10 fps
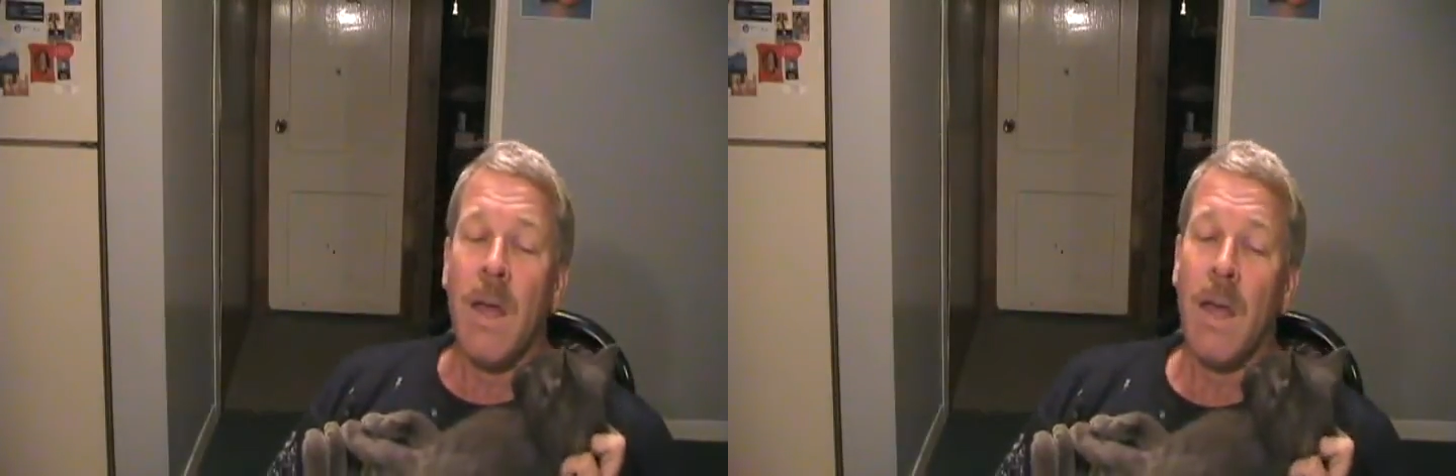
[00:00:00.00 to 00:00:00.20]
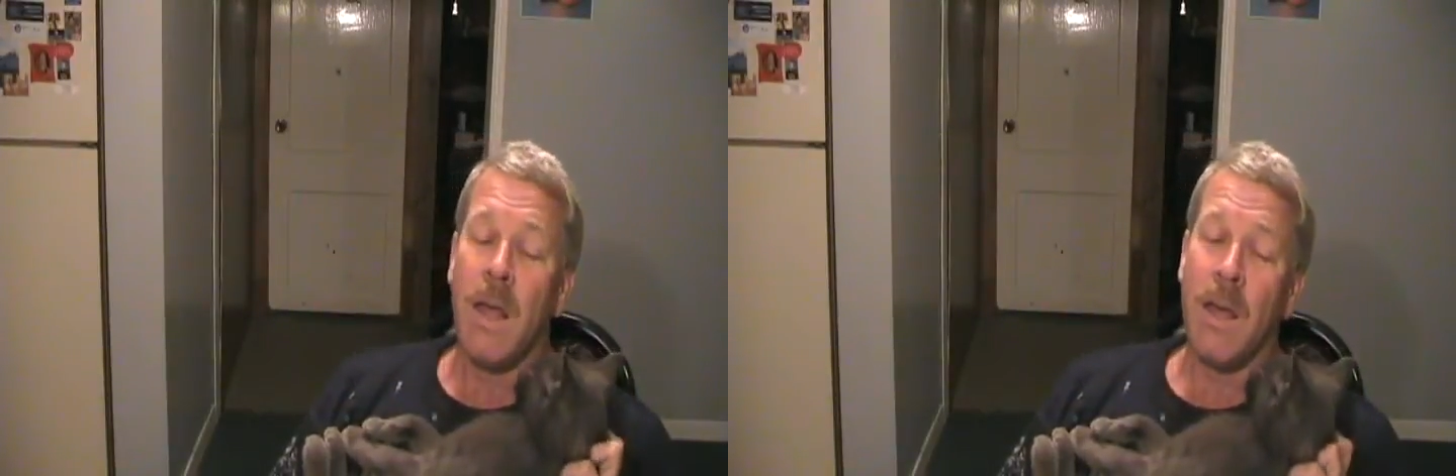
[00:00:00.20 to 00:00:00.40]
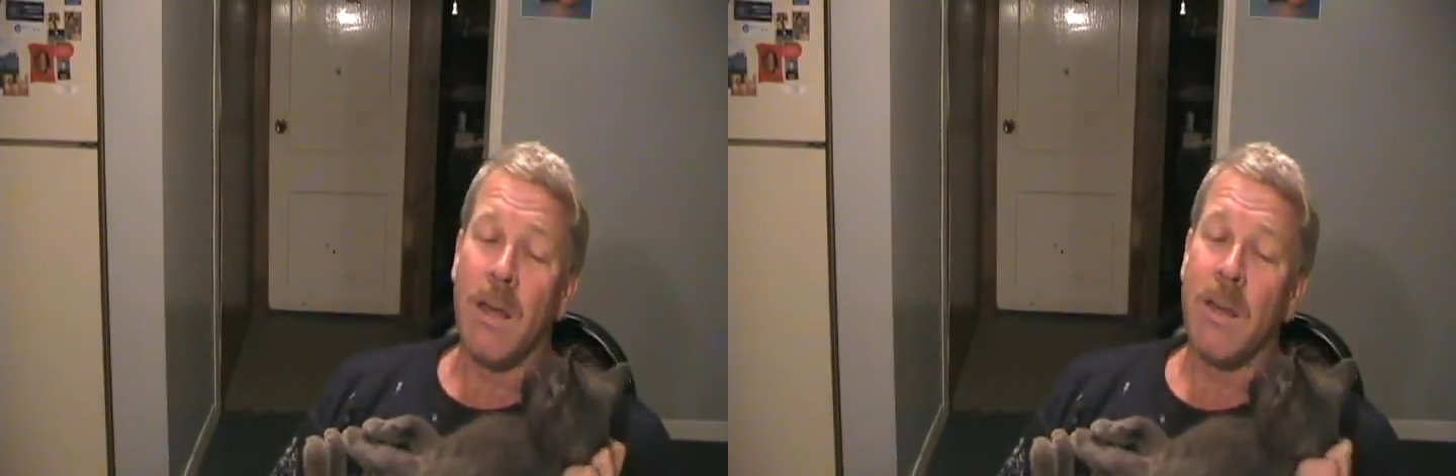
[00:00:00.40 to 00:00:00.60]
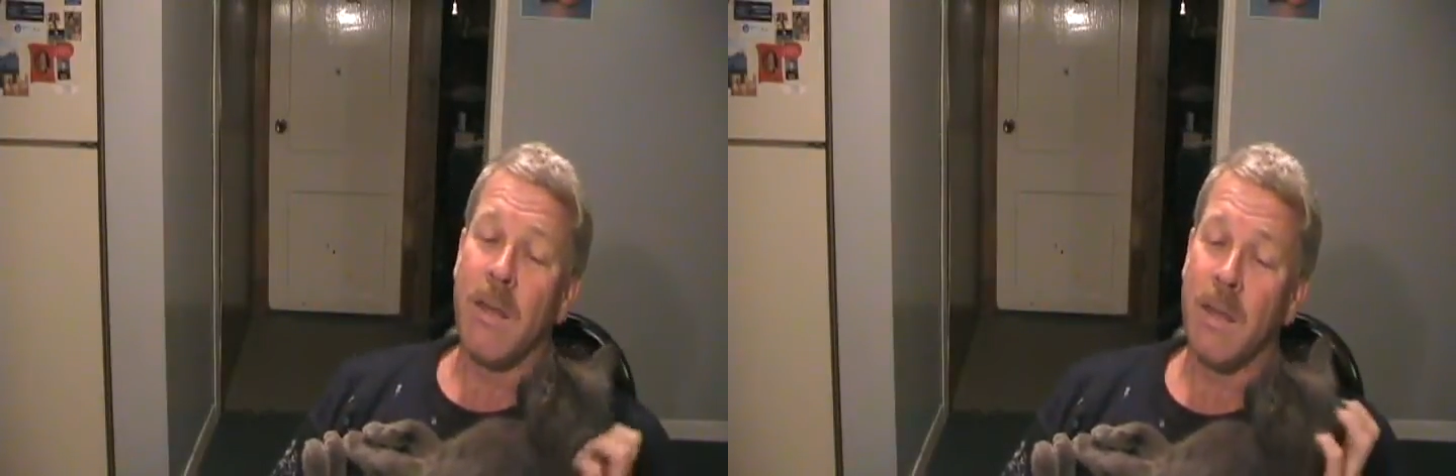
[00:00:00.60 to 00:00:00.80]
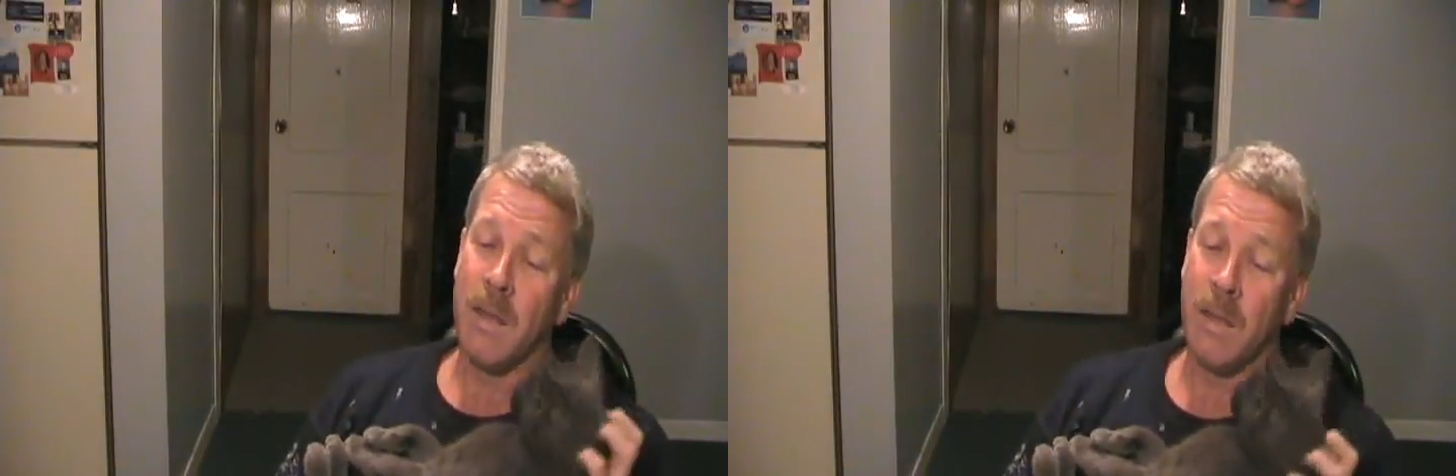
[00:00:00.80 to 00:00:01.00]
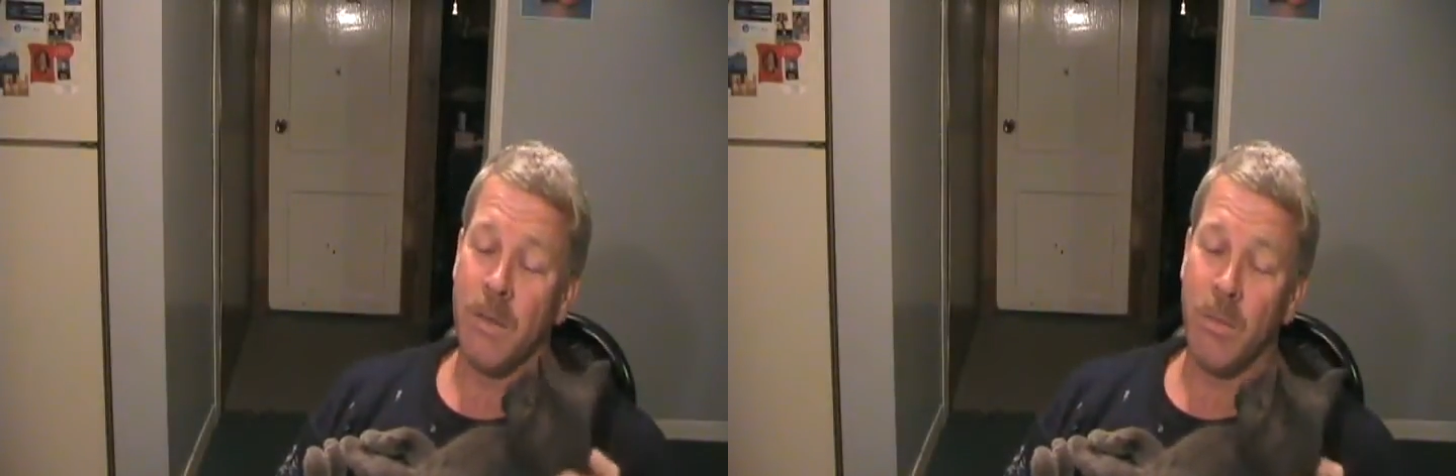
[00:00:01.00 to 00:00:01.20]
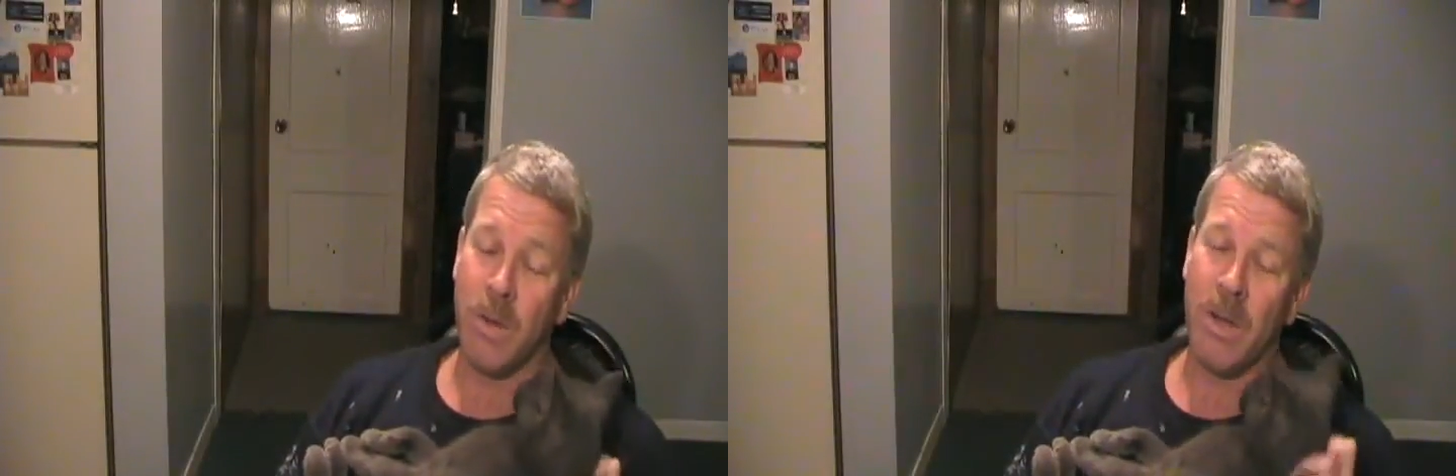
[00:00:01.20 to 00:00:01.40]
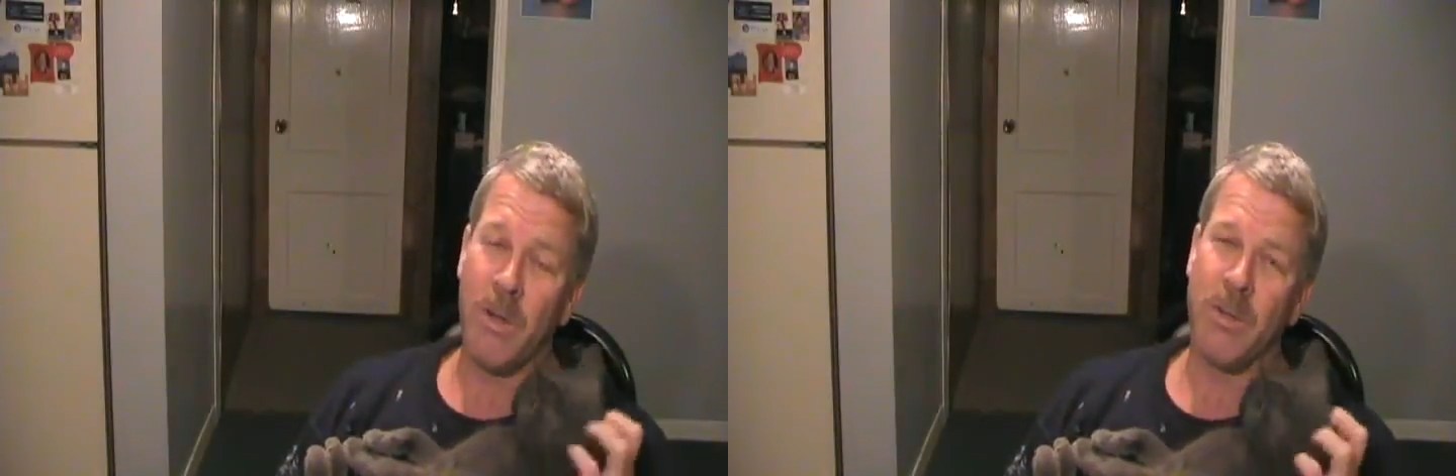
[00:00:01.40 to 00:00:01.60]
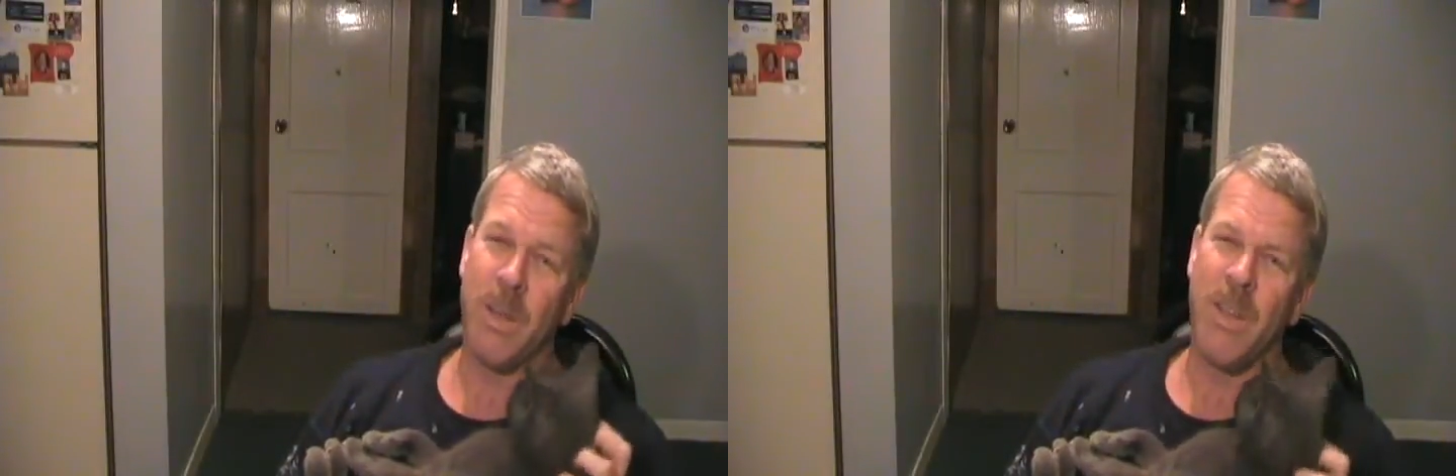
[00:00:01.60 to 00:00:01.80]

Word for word: And, well, there's,